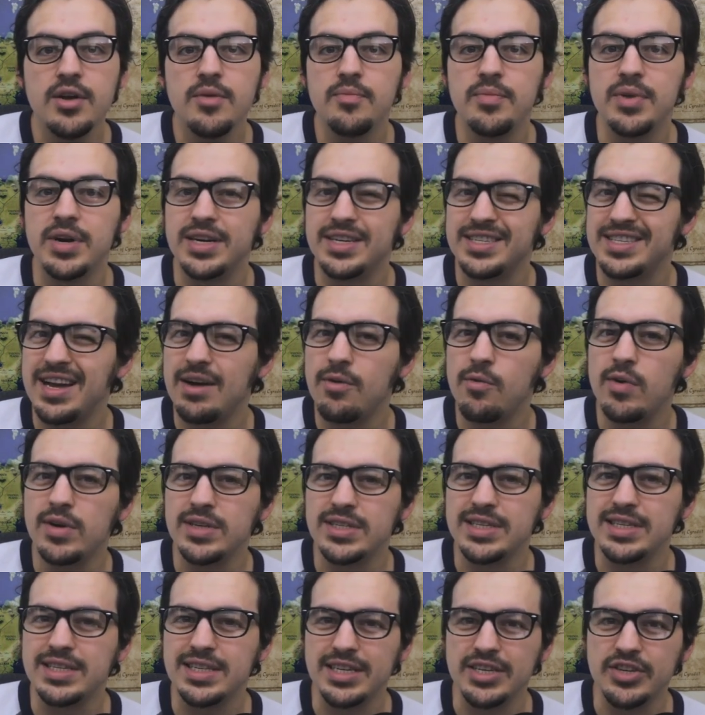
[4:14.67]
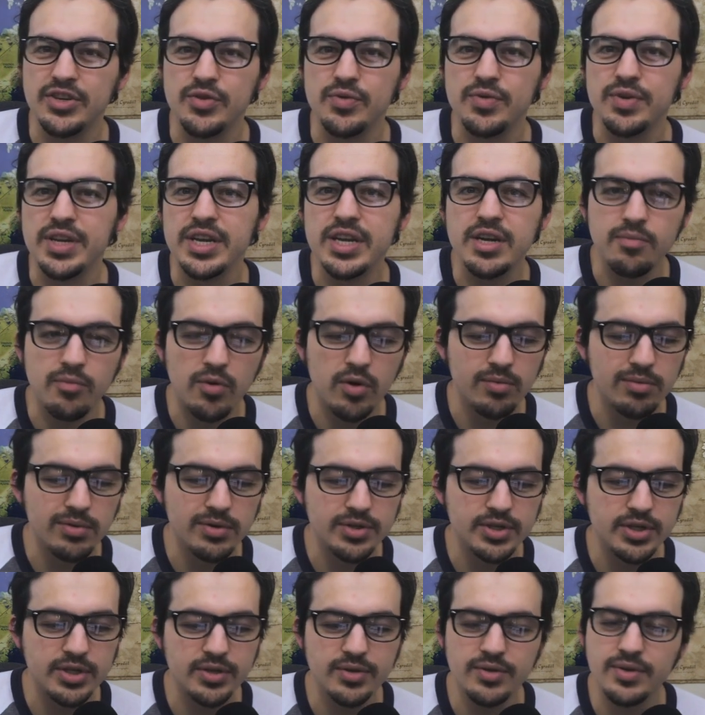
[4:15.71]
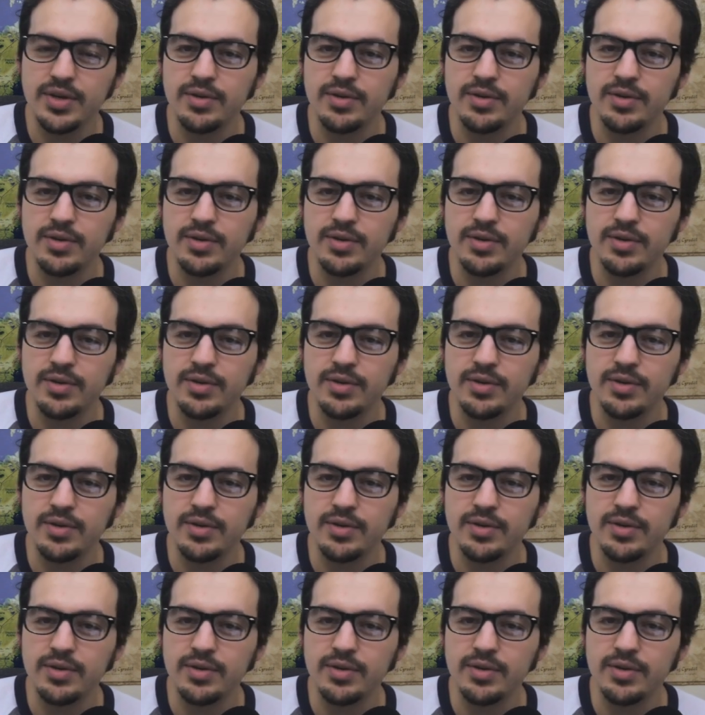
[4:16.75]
because that wasn't a unique mobile suit.